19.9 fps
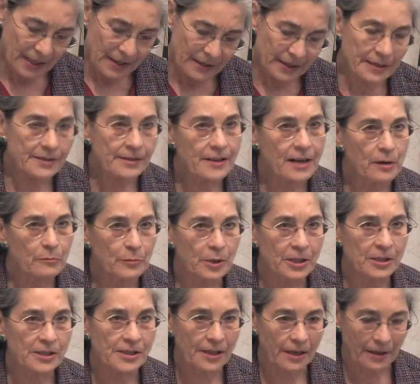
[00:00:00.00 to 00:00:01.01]
These
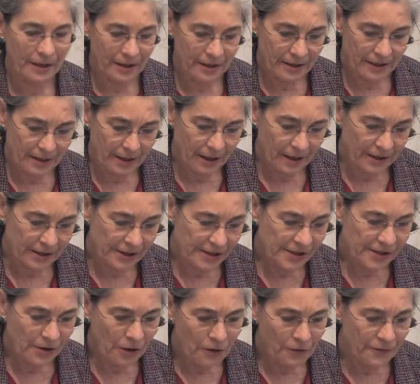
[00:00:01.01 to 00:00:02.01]
numbers are, are
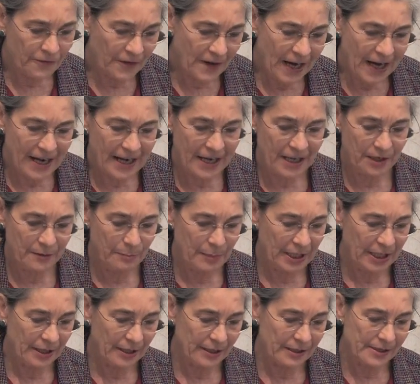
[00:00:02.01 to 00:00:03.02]
so vague
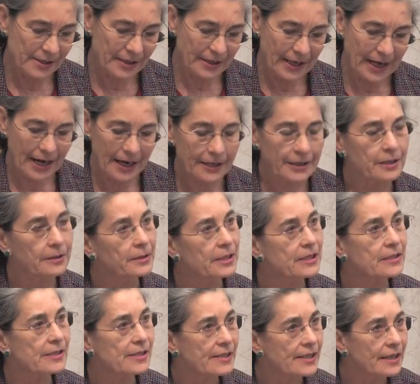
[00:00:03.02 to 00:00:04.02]
because an
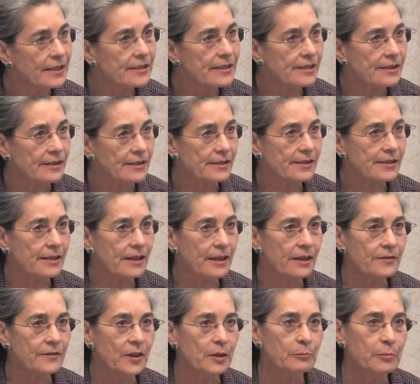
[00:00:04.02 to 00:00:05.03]
accurate census
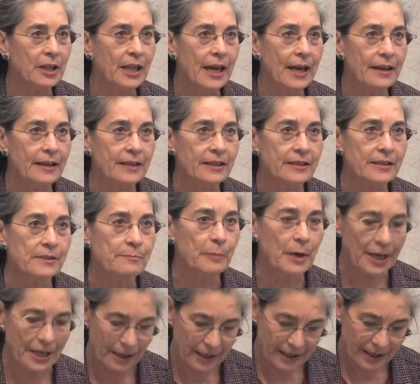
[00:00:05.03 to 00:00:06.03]
of the planet's
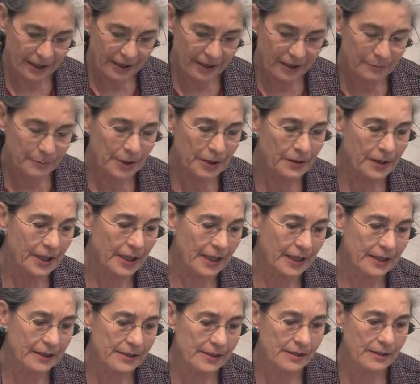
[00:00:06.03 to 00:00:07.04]
biotic
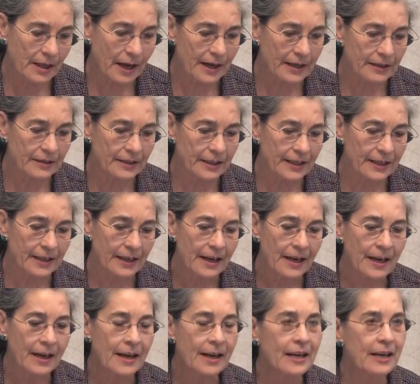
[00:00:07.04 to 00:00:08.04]
community is likely
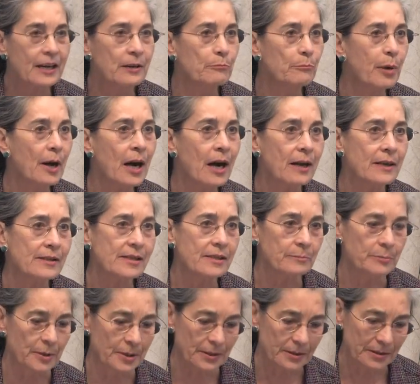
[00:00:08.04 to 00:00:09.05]

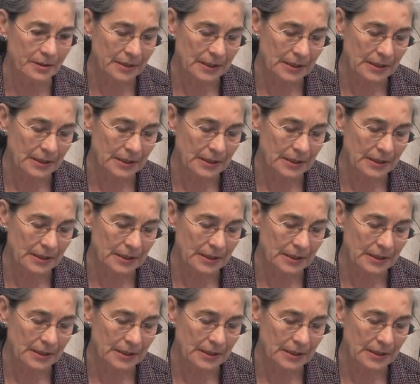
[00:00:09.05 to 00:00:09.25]
impossible.